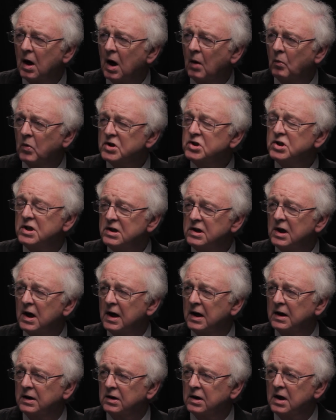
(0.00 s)
which he
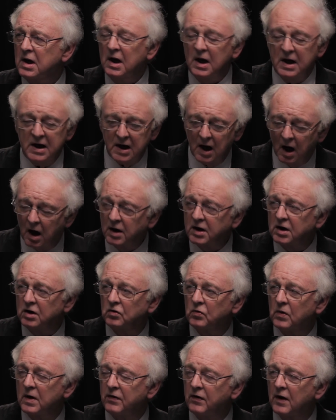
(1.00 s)
did. He
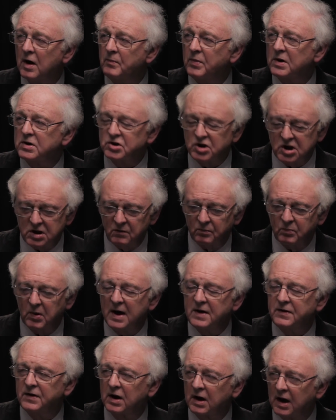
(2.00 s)
argued with her, but she
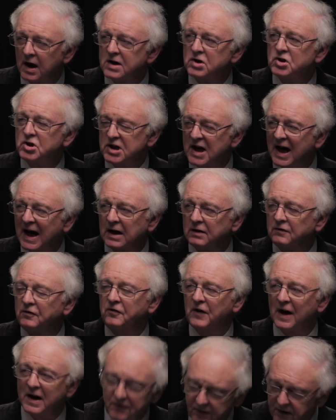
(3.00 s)
made the case, she had
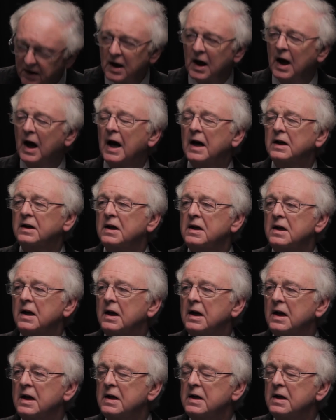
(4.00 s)
faith, and he
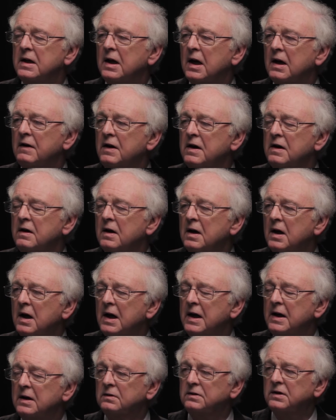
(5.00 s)

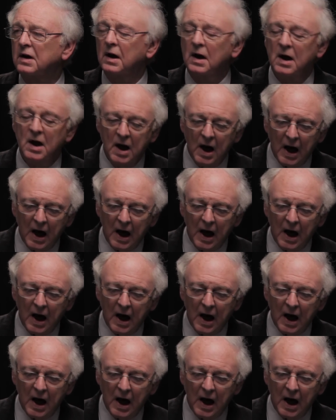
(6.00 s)
healed her.